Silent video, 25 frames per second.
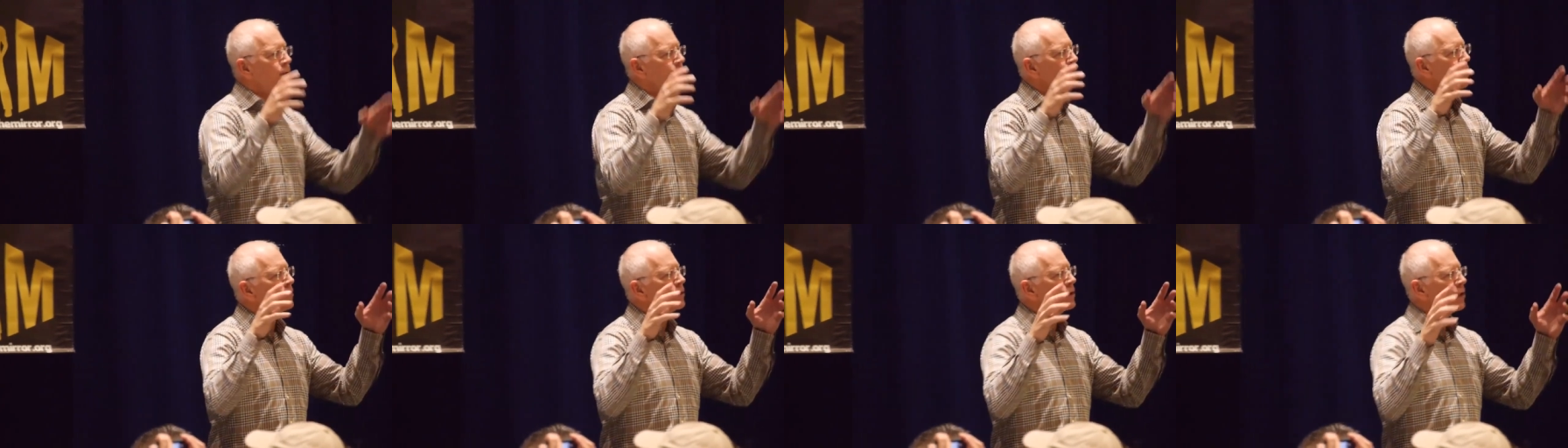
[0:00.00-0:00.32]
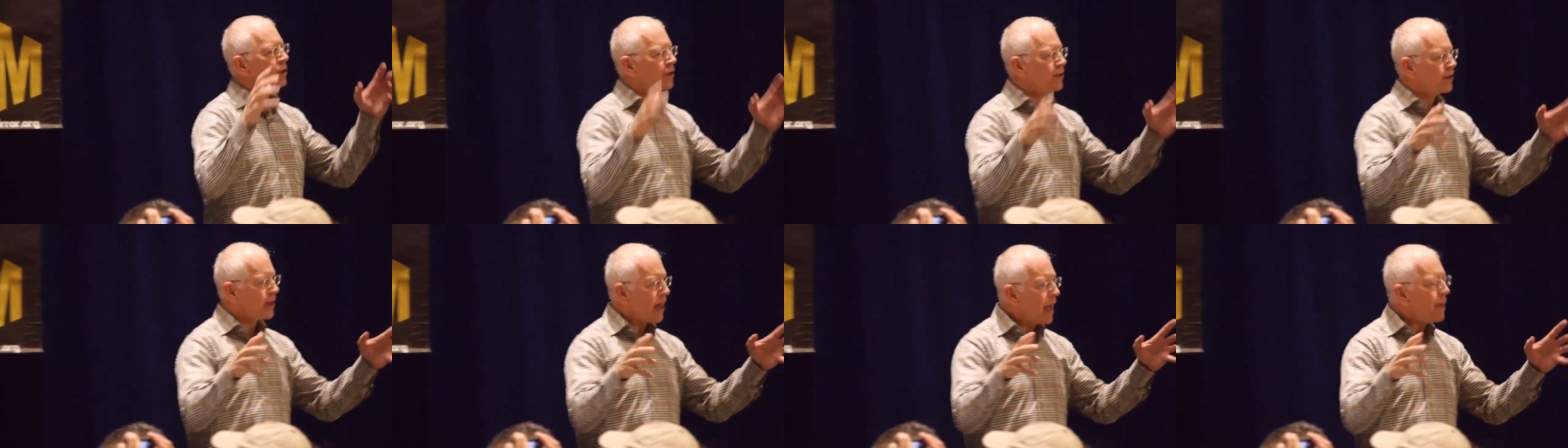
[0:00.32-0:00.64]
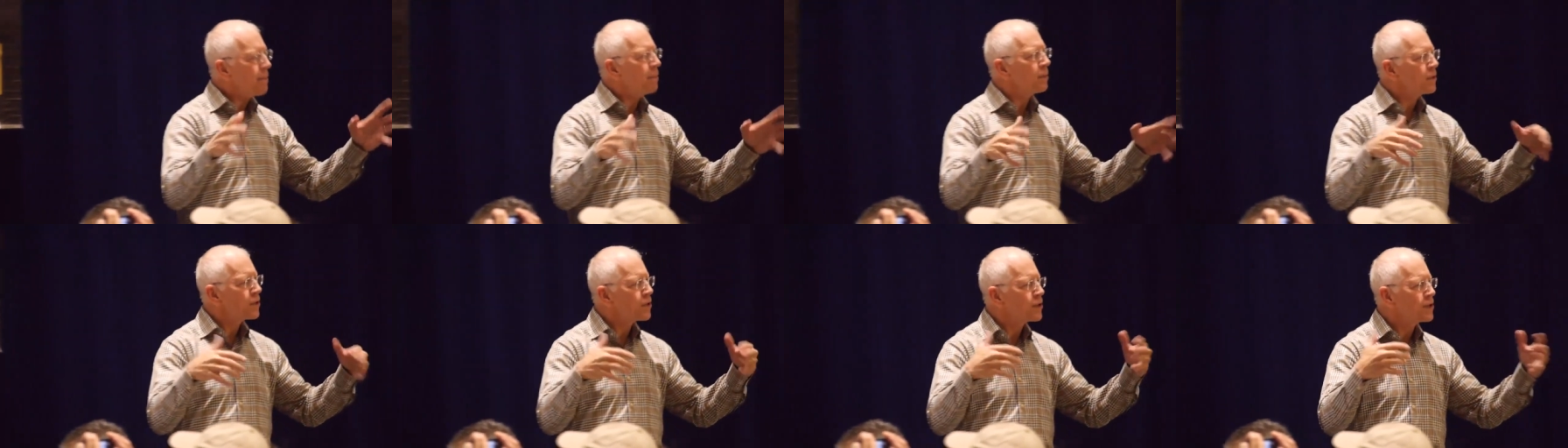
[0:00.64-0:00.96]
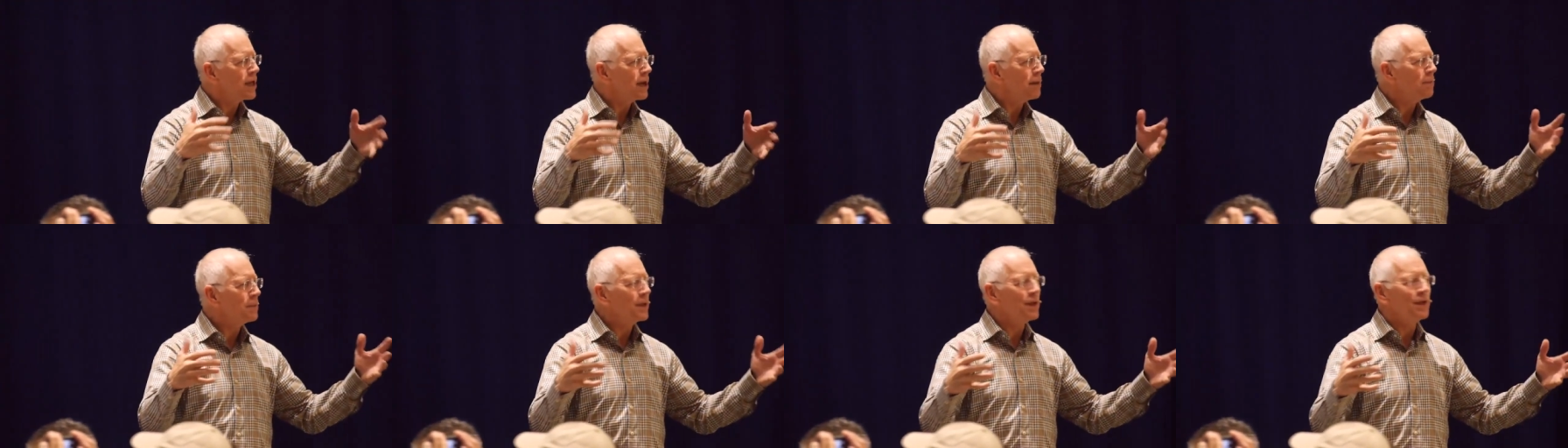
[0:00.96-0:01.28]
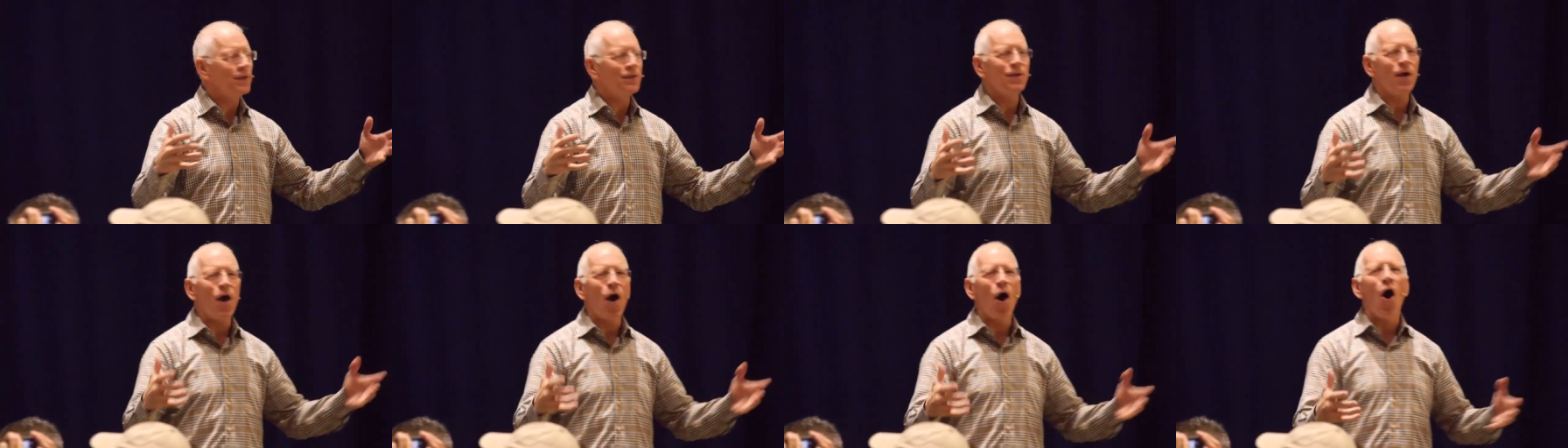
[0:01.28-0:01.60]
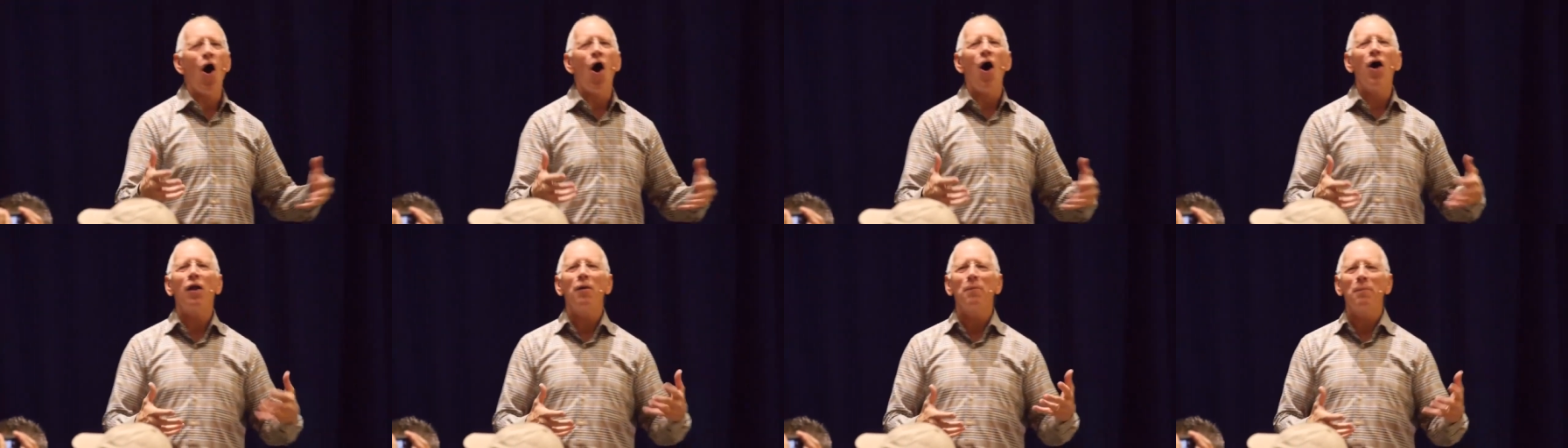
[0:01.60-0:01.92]
So discipleship is
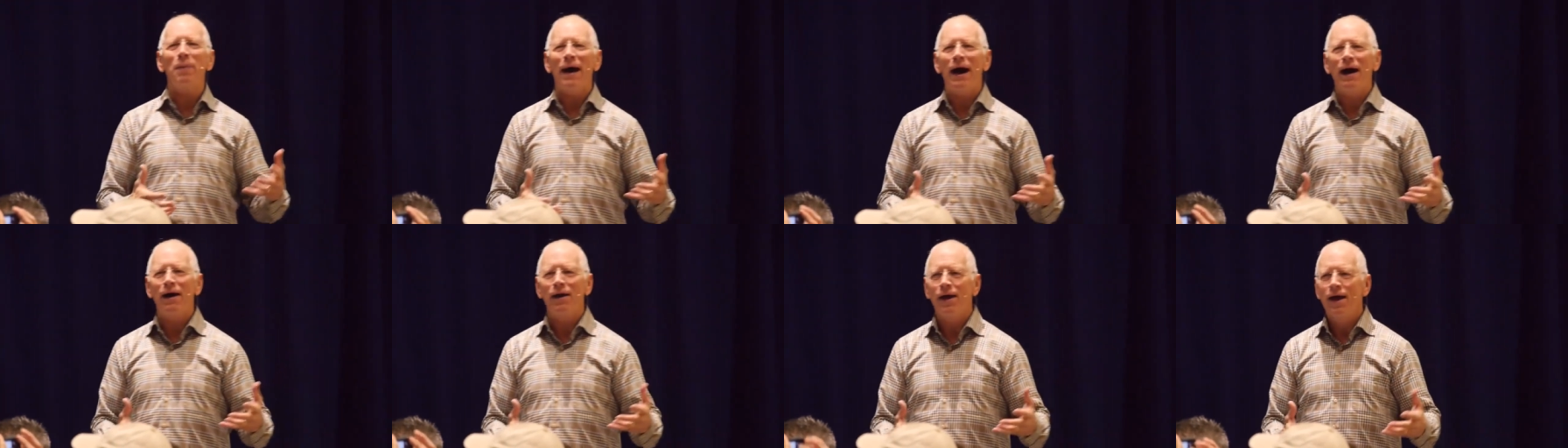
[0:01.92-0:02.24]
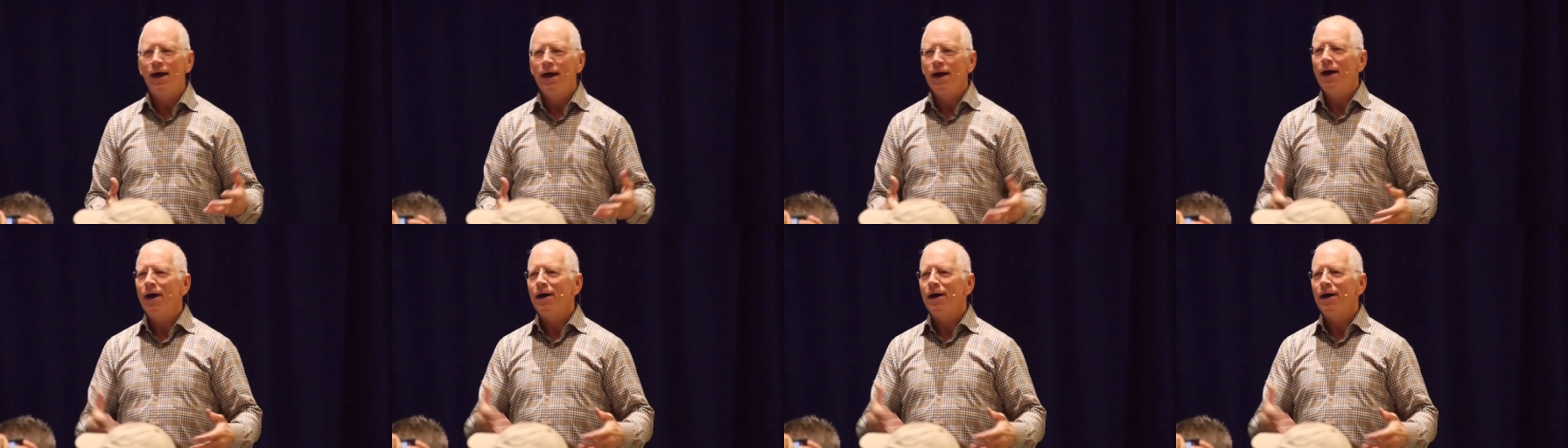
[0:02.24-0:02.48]
all about,